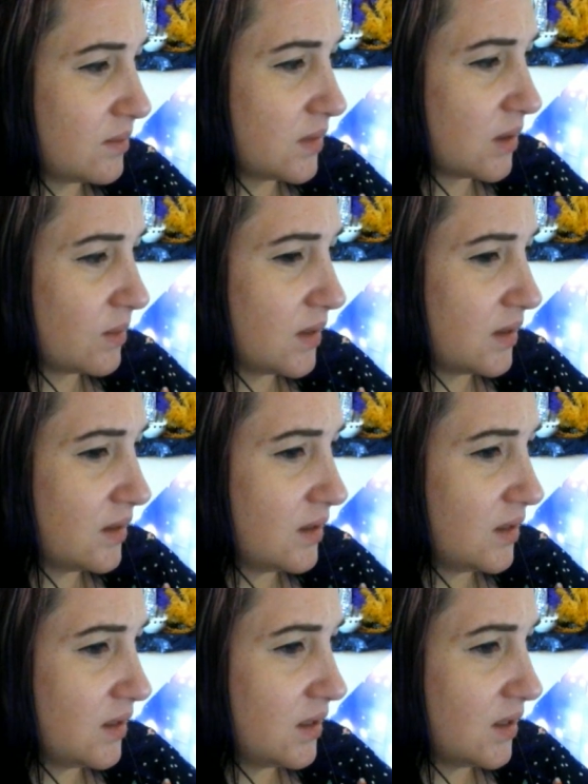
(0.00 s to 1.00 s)
something a bit
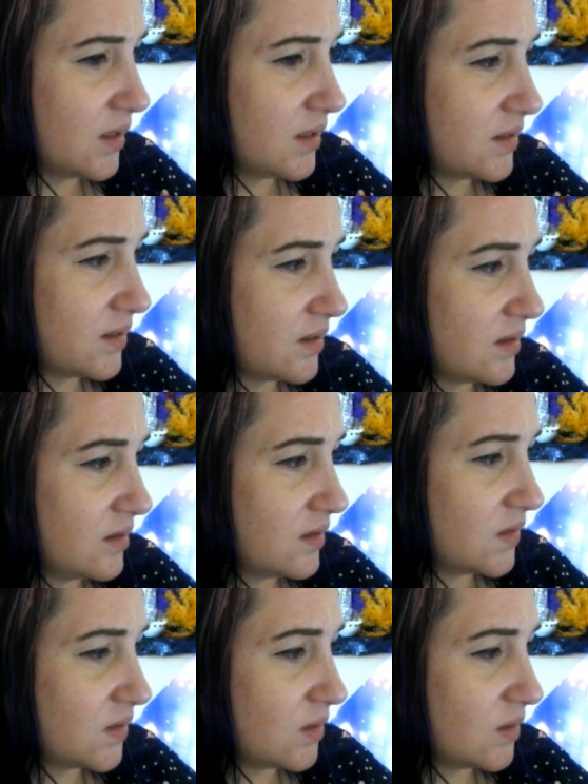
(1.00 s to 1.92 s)
lighter,